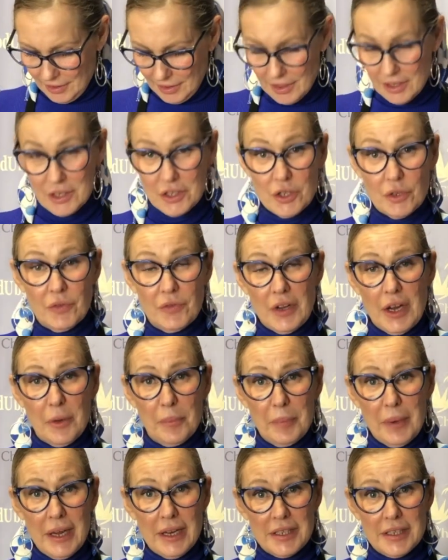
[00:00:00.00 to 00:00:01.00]
So we've now
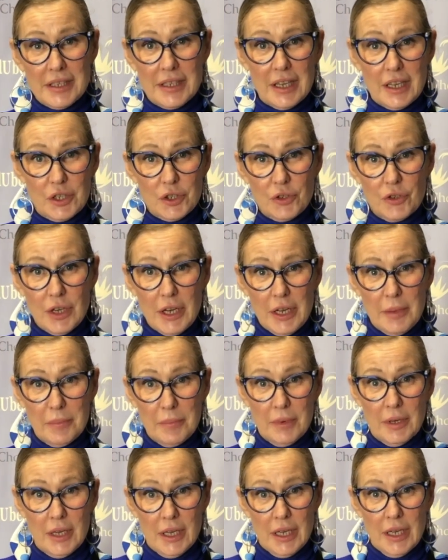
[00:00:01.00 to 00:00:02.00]
painted our trim,
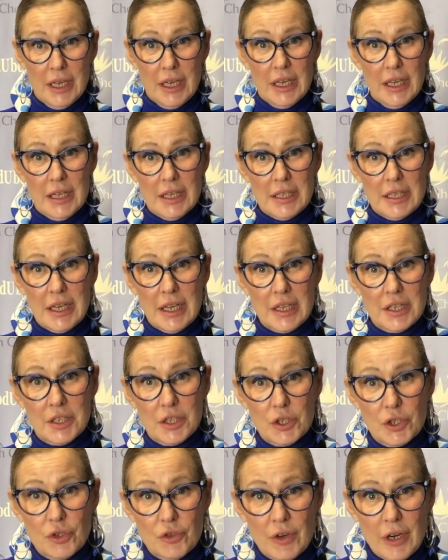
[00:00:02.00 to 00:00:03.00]
it's nice and
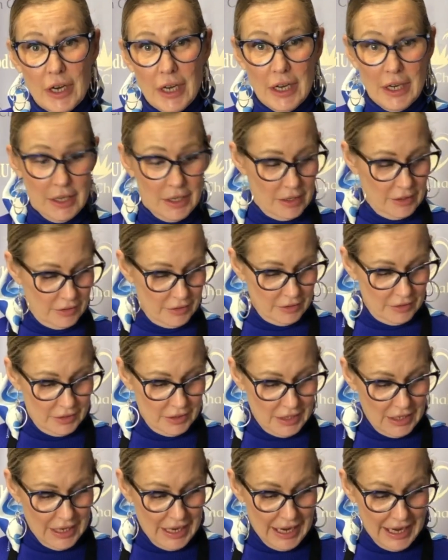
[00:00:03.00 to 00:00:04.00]
dry,
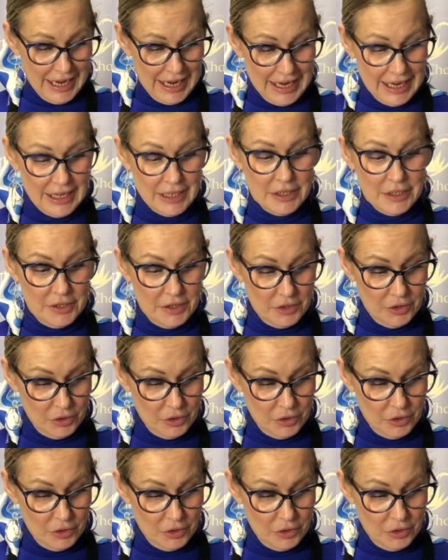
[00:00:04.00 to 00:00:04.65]
and the